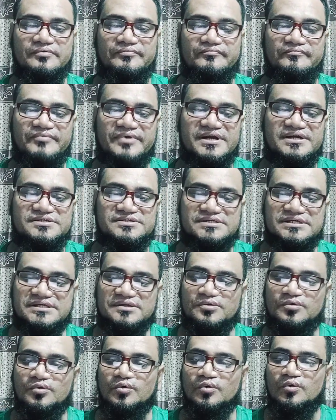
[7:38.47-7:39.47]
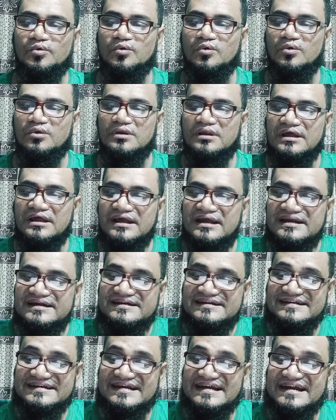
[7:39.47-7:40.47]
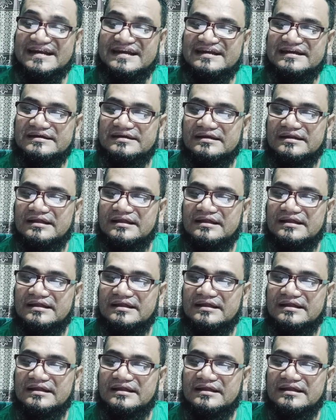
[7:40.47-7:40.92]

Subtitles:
first in Google trend.